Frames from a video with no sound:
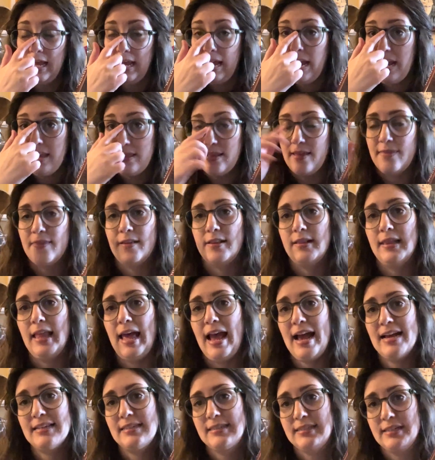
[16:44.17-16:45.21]
And then the
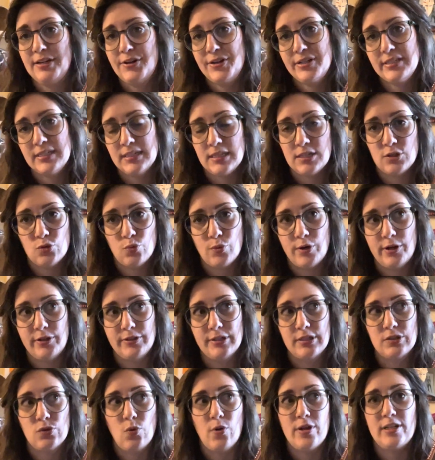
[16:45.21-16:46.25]
last series in this world
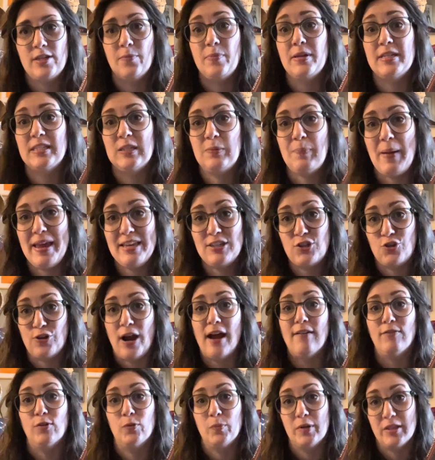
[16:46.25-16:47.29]
is going to be space
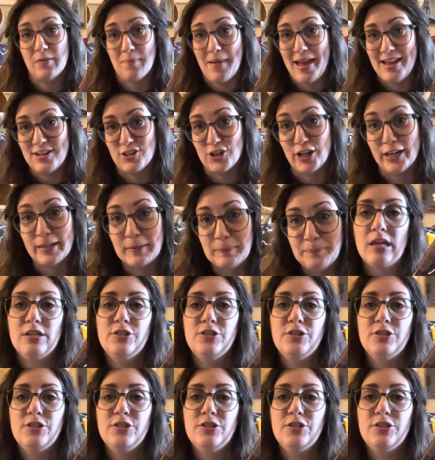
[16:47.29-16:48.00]
travel with magic.